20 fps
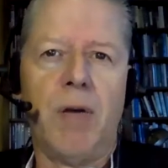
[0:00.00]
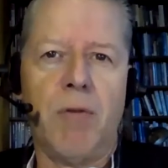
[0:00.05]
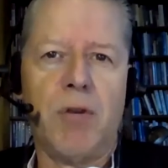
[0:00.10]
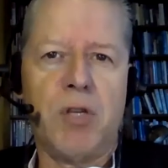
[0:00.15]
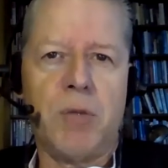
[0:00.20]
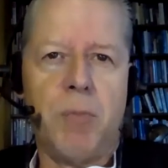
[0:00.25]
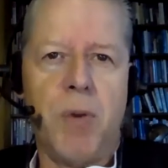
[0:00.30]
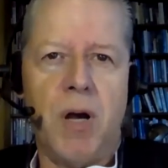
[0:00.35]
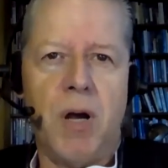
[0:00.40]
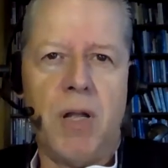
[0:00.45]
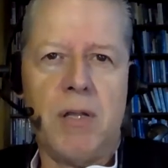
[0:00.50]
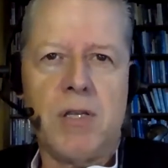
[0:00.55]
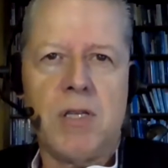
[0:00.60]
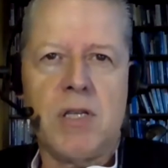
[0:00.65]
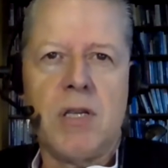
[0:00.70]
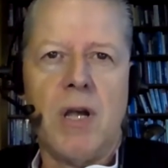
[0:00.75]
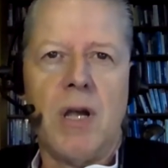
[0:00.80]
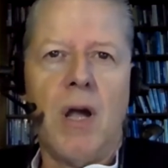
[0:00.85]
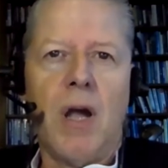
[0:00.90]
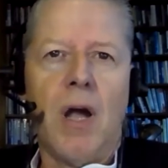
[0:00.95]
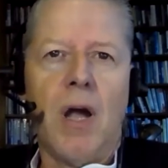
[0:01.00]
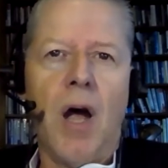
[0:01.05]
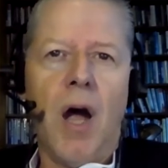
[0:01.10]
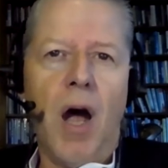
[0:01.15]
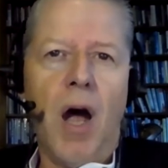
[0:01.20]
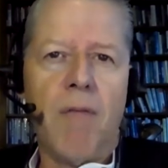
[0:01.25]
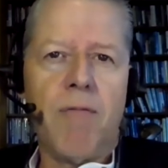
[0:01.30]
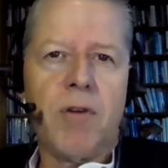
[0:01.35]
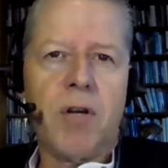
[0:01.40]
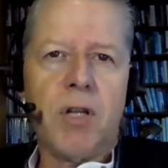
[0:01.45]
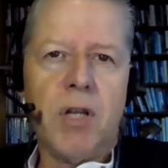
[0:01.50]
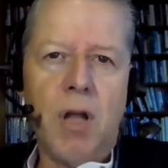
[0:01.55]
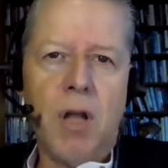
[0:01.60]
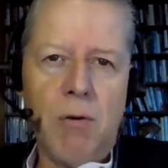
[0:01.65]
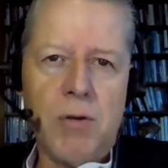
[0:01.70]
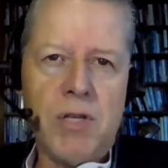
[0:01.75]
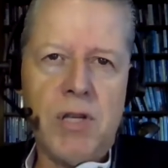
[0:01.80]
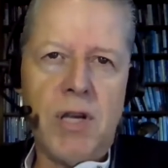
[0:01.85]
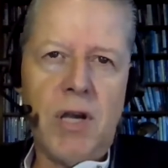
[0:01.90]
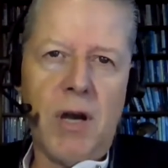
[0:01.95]
response of
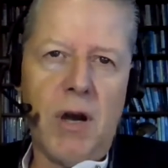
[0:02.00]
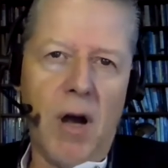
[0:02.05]
closing